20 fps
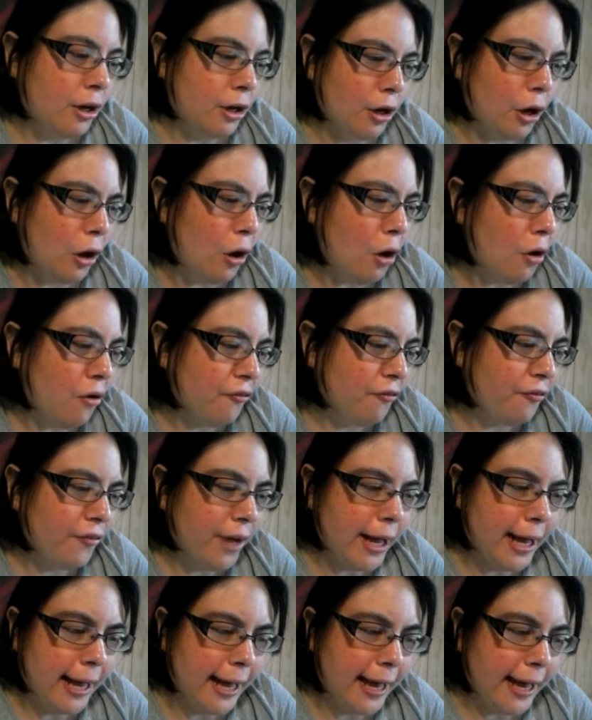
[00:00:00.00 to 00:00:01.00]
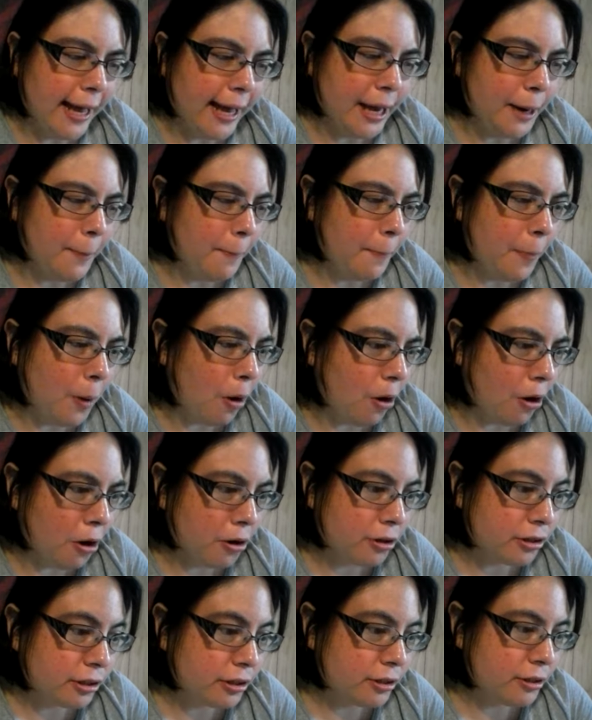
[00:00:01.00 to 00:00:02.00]
Go find a
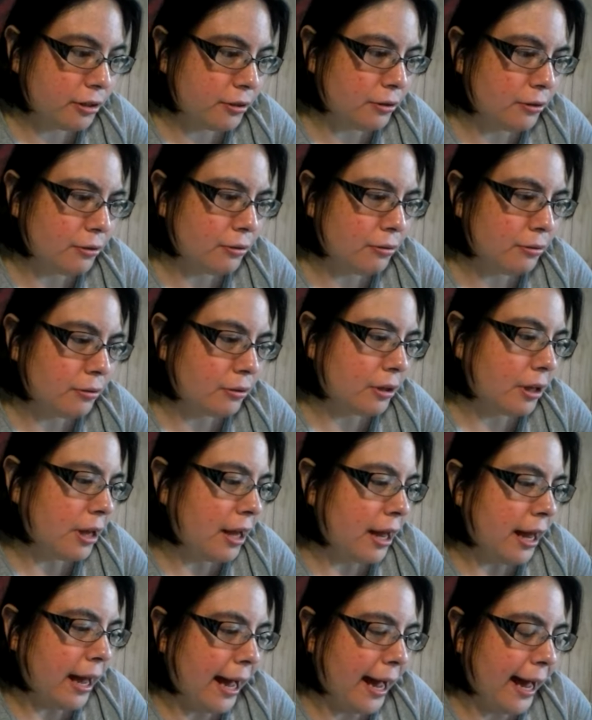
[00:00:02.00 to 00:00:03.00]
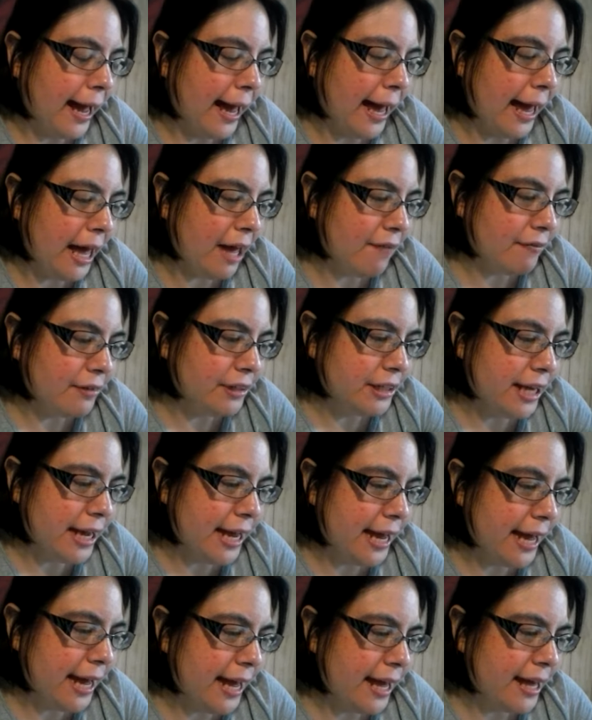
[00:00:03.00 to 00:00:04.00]
bar stool. I have a
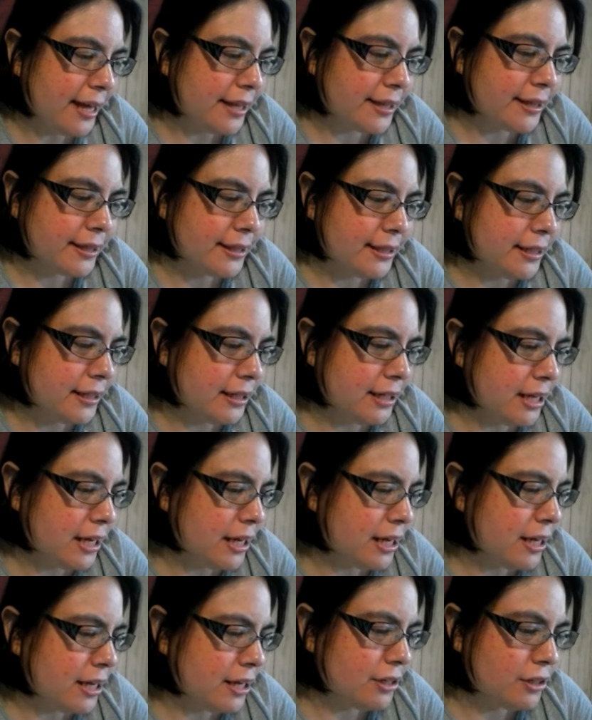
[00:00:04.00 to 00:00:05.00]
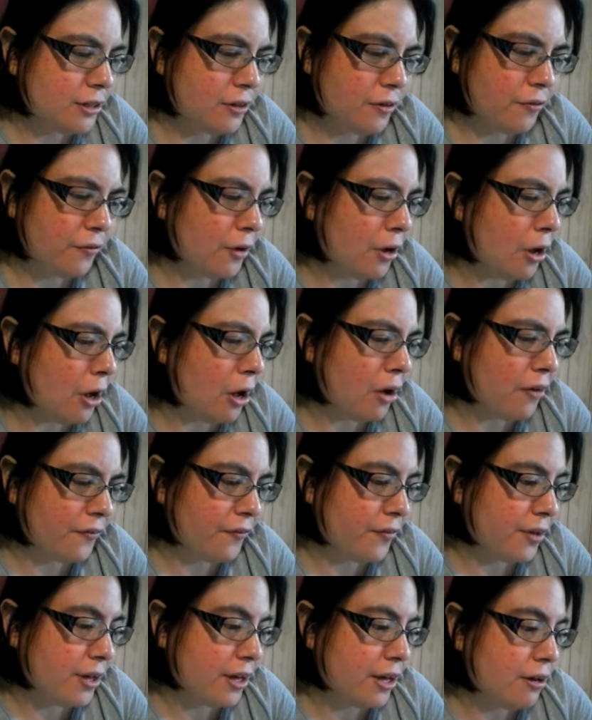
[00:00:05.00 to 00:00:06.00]
destiny to
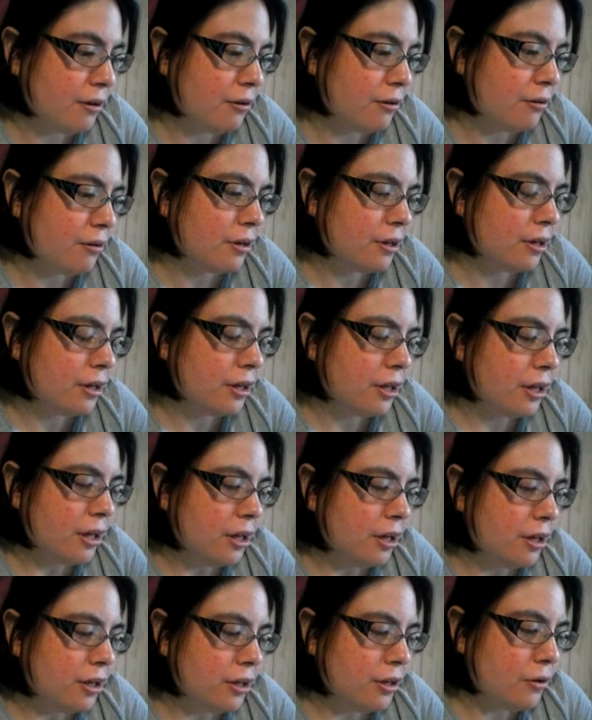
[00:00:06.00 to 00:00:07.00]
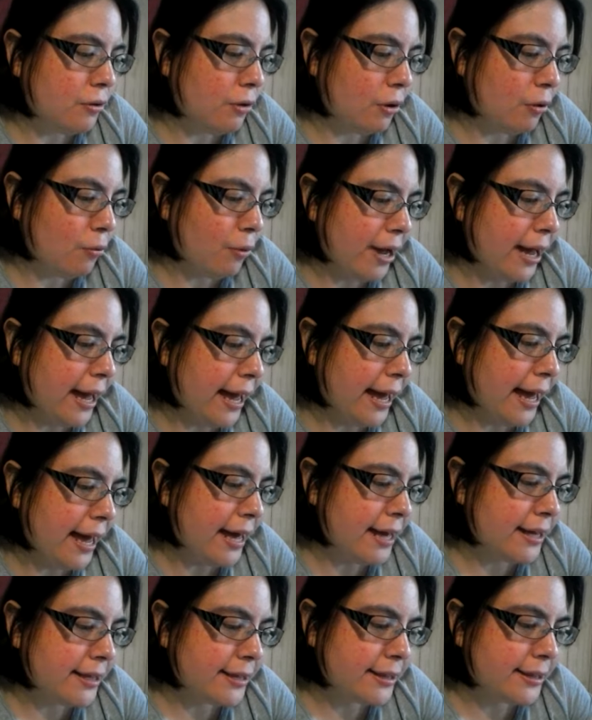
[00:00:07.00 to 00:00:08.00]
fulfill. You are
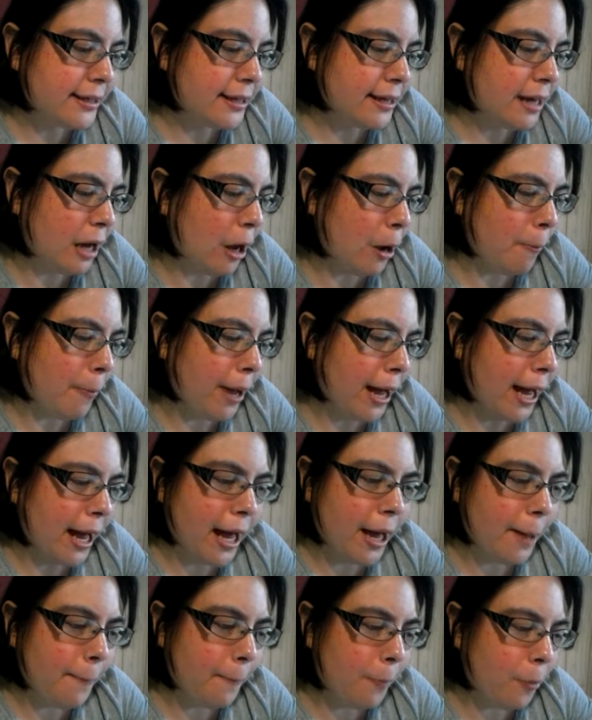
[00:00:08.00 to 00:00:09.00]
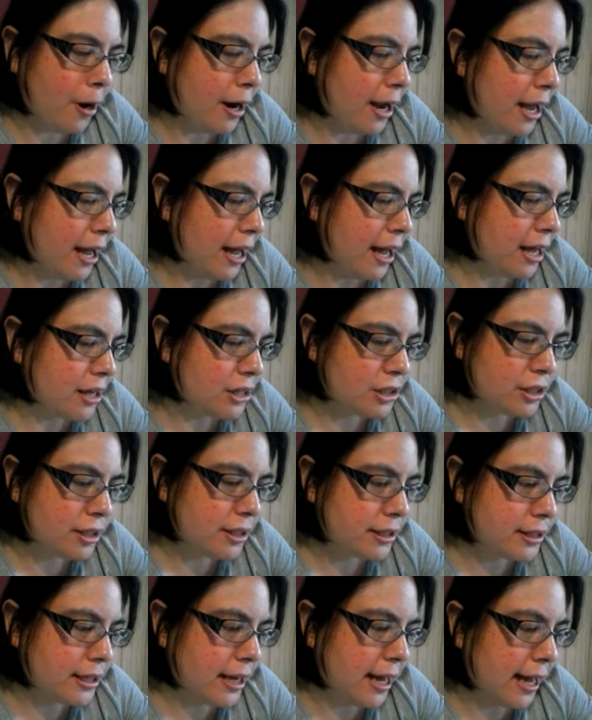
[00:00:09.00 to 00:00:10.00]
wasting all my
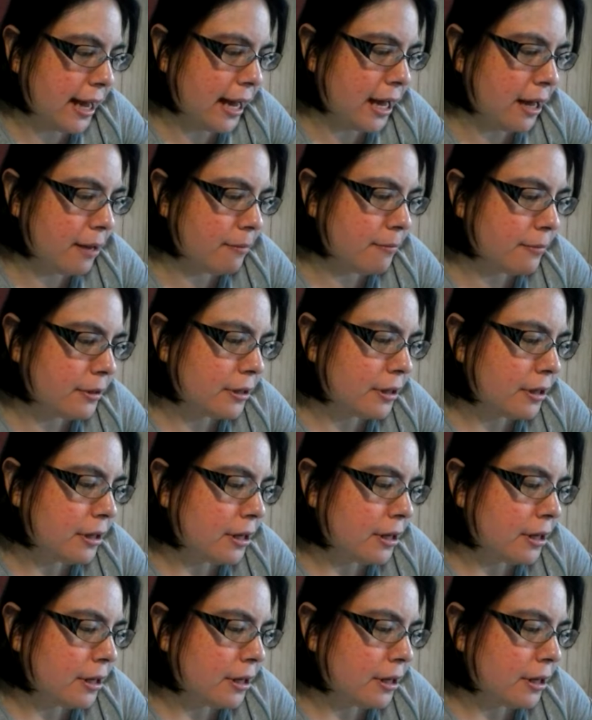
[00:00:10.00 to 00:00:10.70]
precious time.